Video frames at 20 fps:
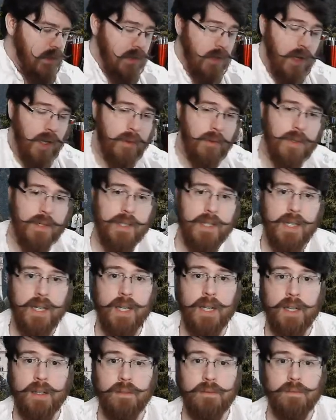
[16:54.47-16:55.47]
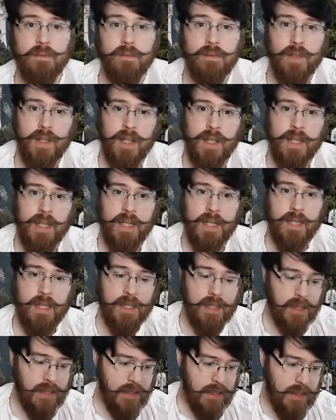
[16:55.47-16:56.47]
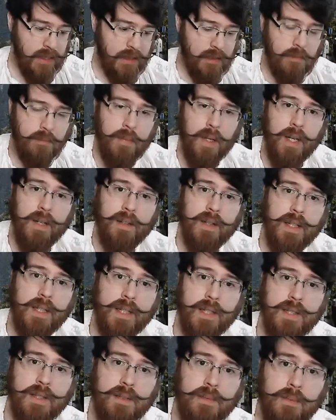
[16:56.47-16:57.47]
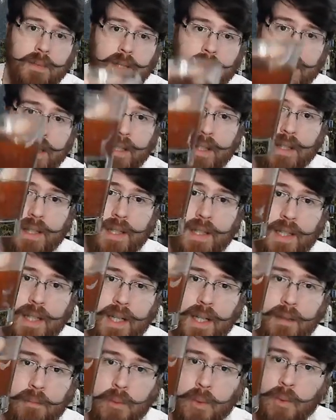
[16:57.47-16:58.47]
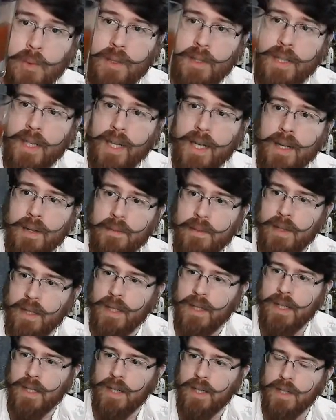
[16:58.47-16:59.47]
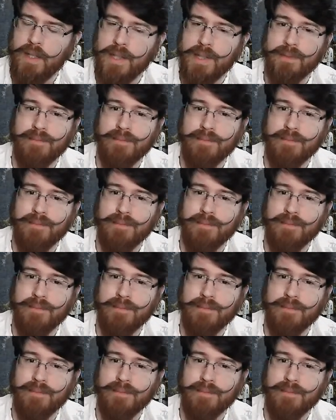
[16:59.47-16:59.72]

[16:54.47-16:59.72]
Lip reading: I would say pair this with a Humblewood game and